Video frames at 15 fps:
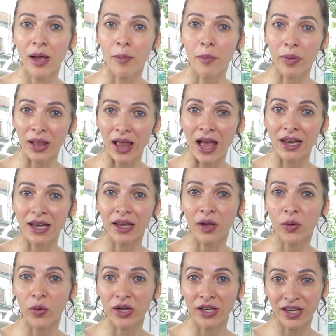planning
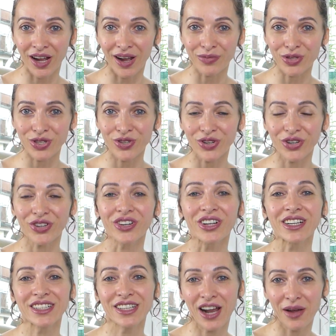when it comes to your
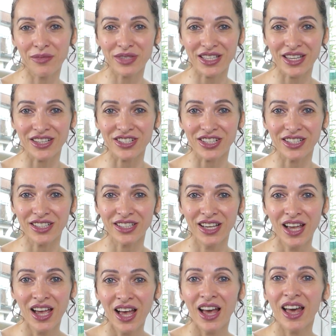time schedule.
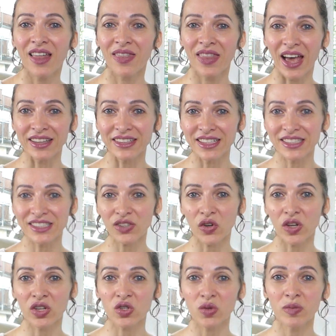And that is
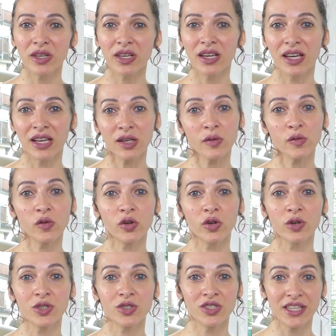going to be it
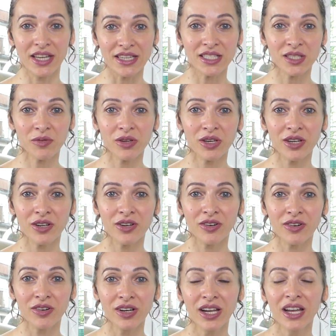for today's
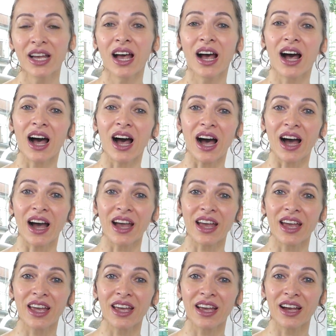video.
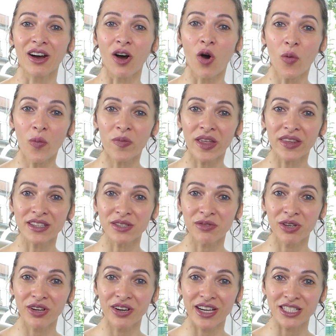I hope that this
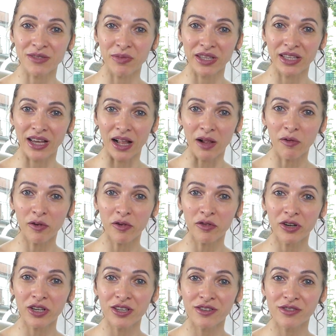video has been helpful
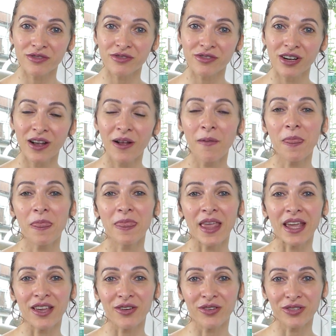for you.
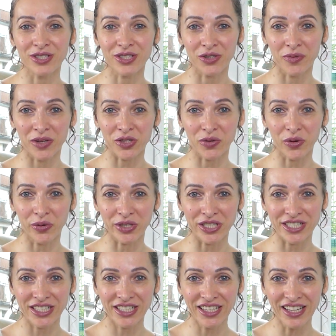Thank you all so much for
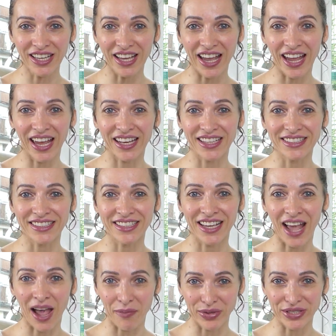watching, and happy